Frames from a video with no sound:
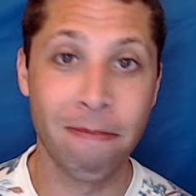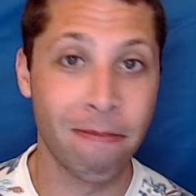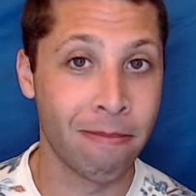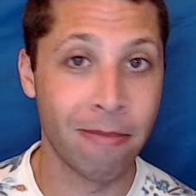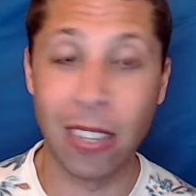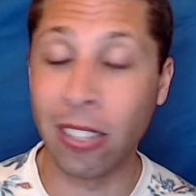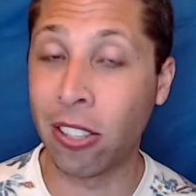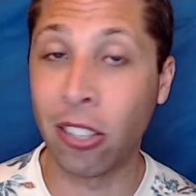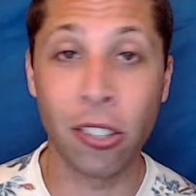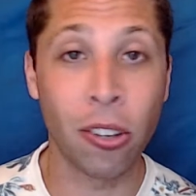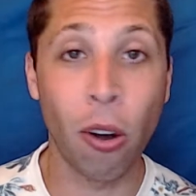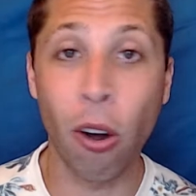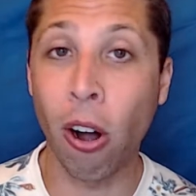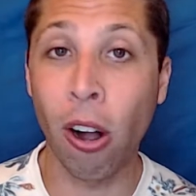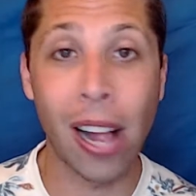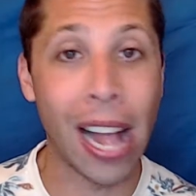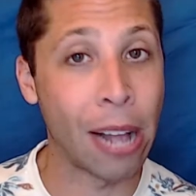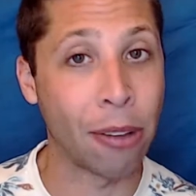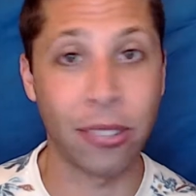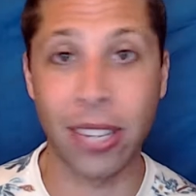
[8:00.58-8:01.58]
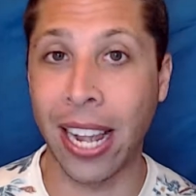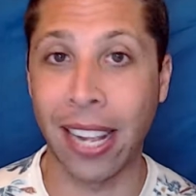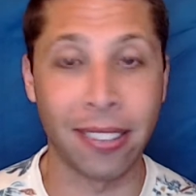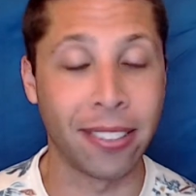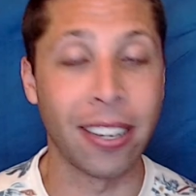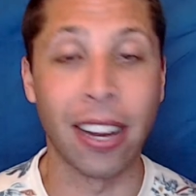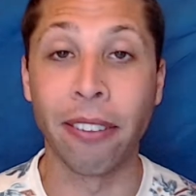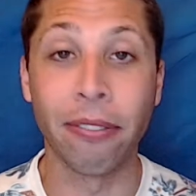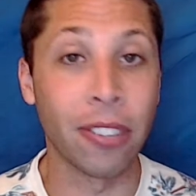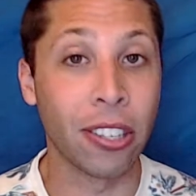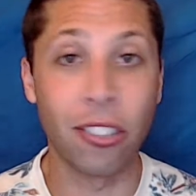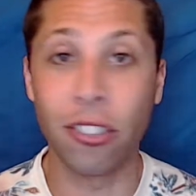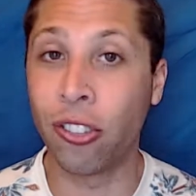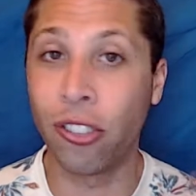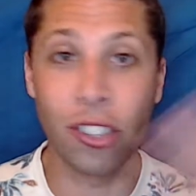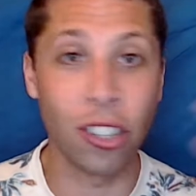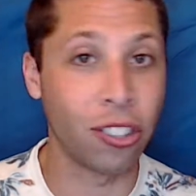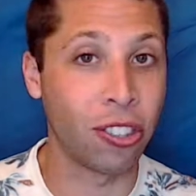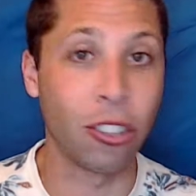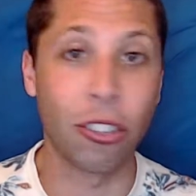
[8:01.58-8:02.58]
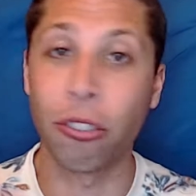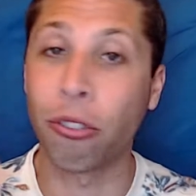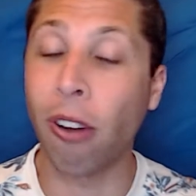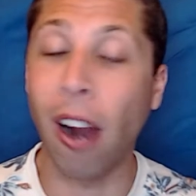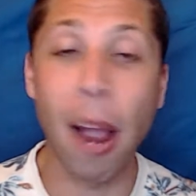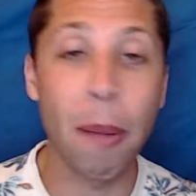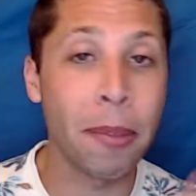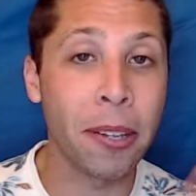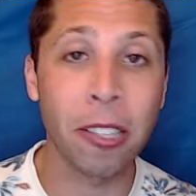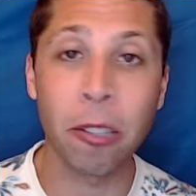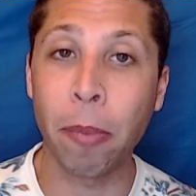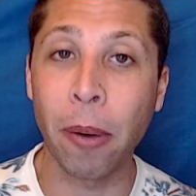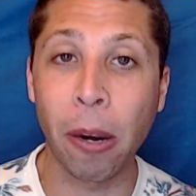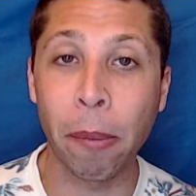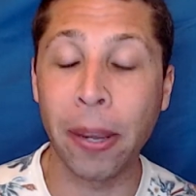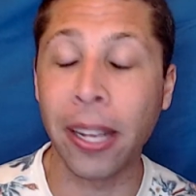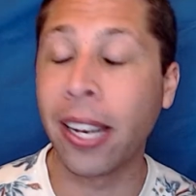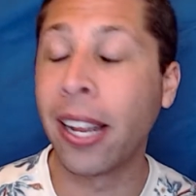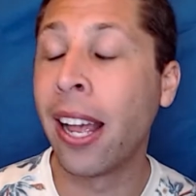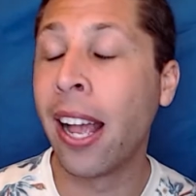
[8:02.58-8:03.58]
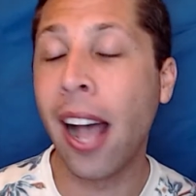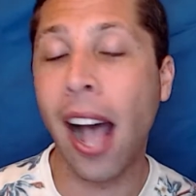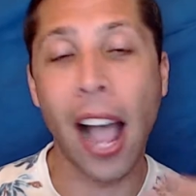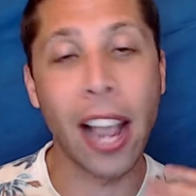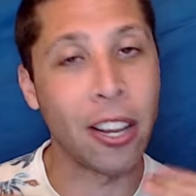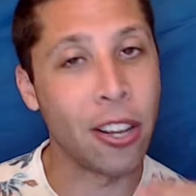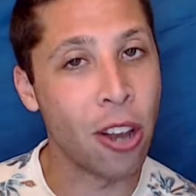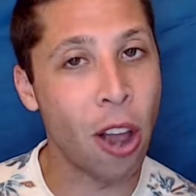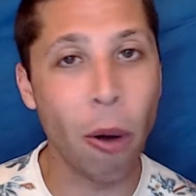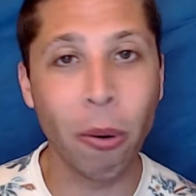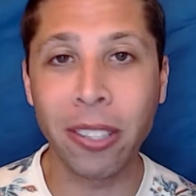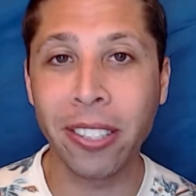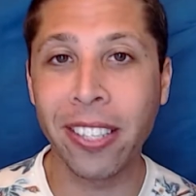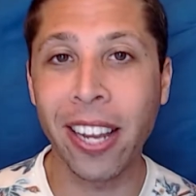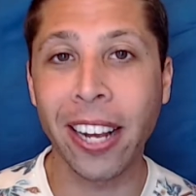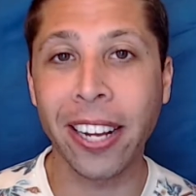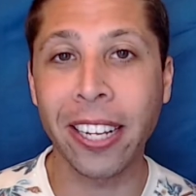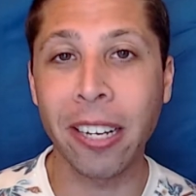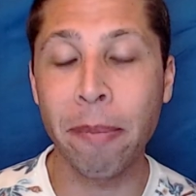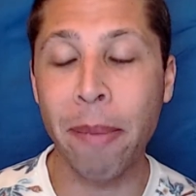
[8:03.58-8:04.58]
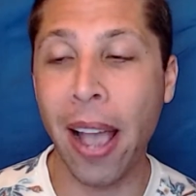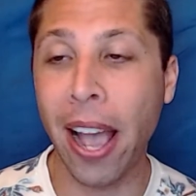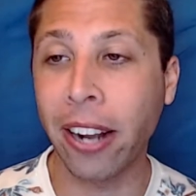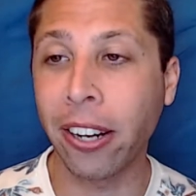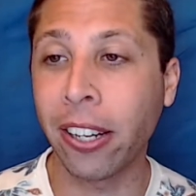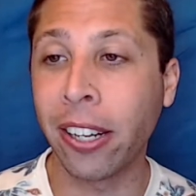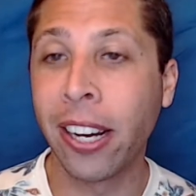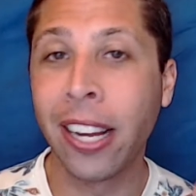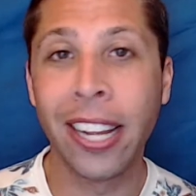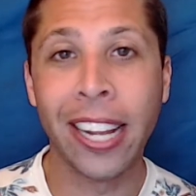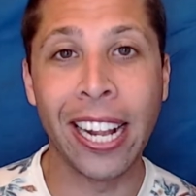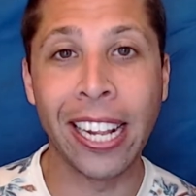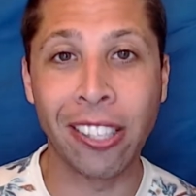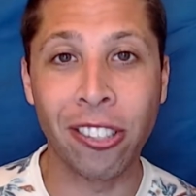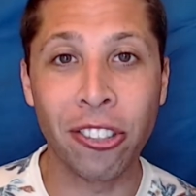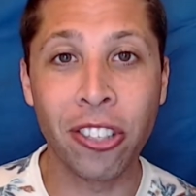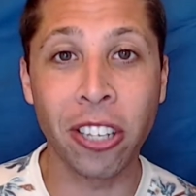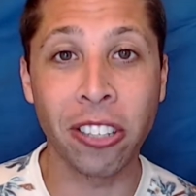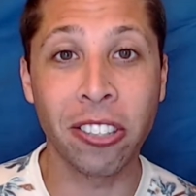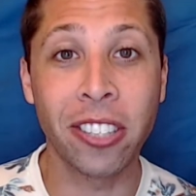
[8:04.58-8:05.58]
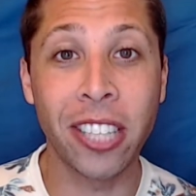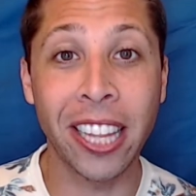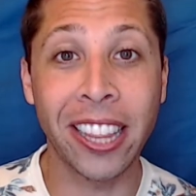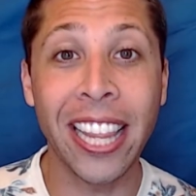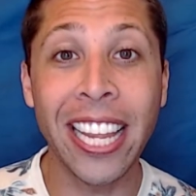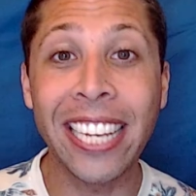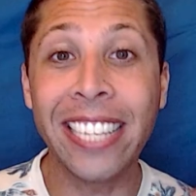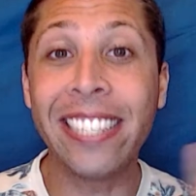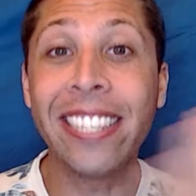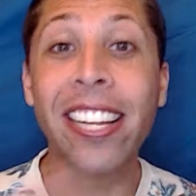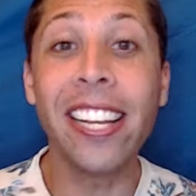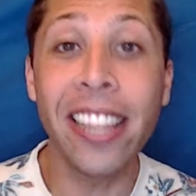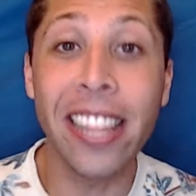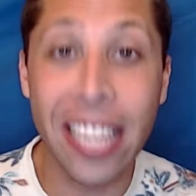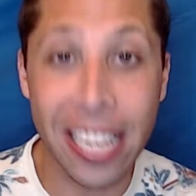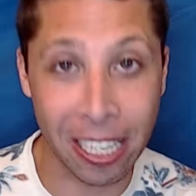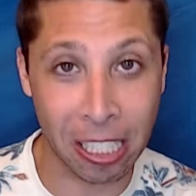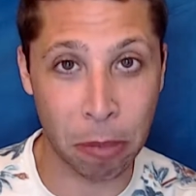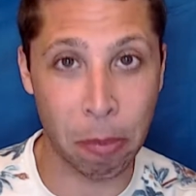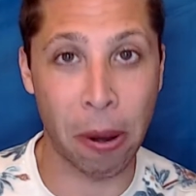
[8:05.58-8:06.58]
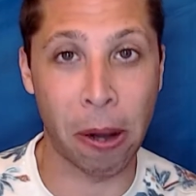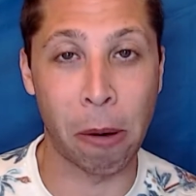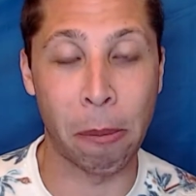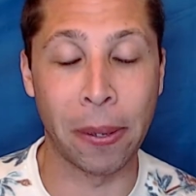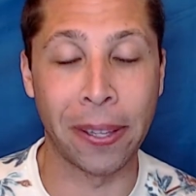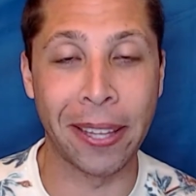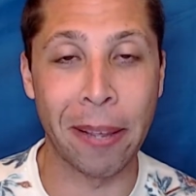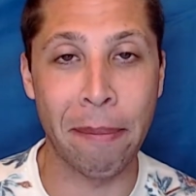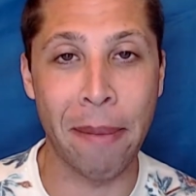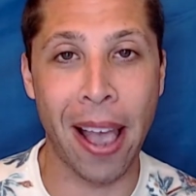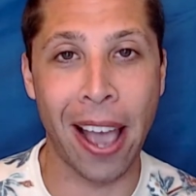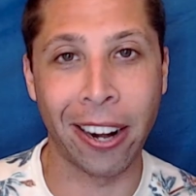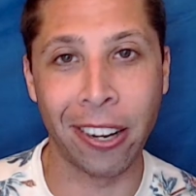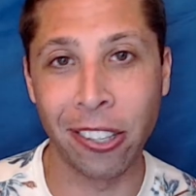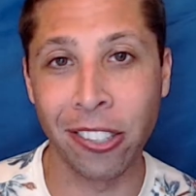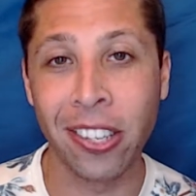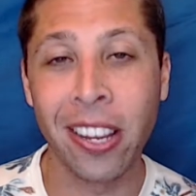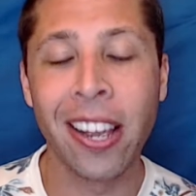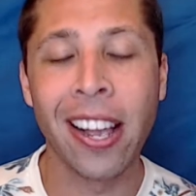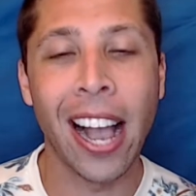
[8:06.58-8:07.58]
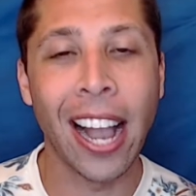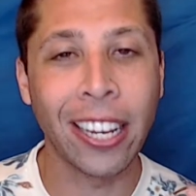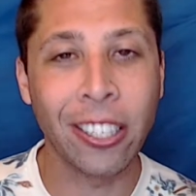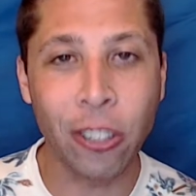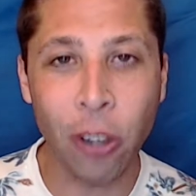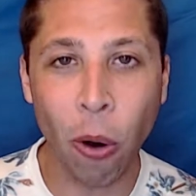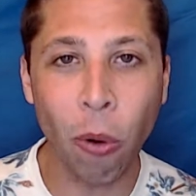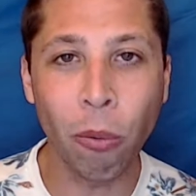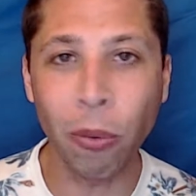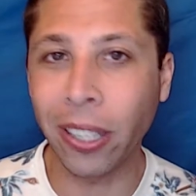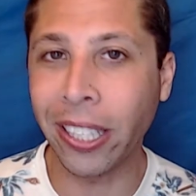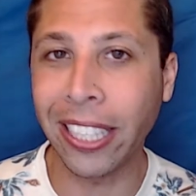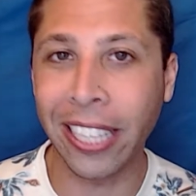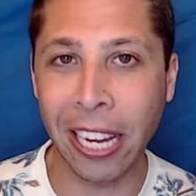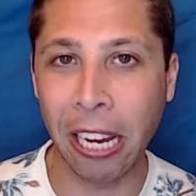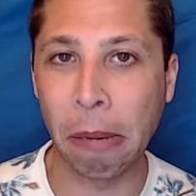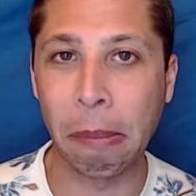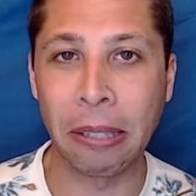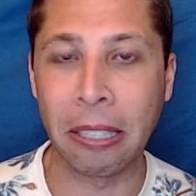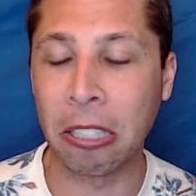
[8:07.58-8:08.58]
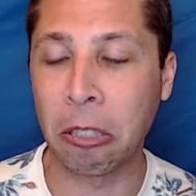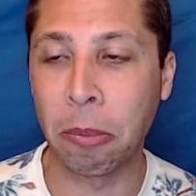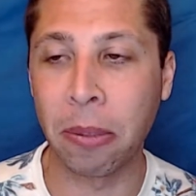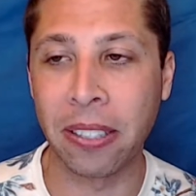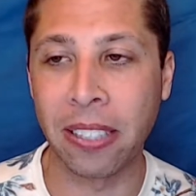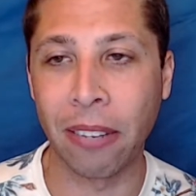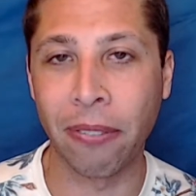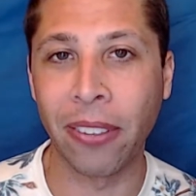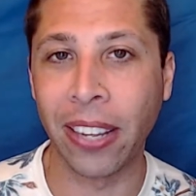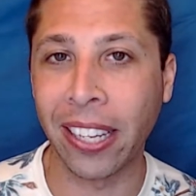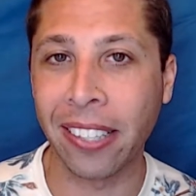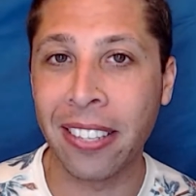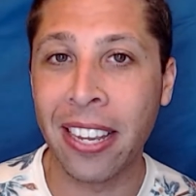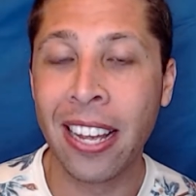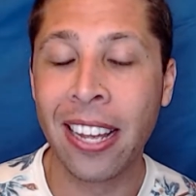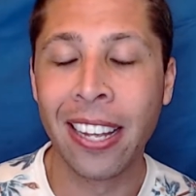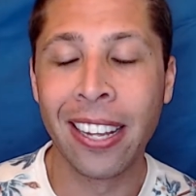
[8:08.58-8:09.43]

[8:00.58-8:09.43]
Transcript: This is all house cat stuff. This is just describing the experiment. I know it's not going to matter. It's just that they did the experiment that matters. I don't really care about the specifics.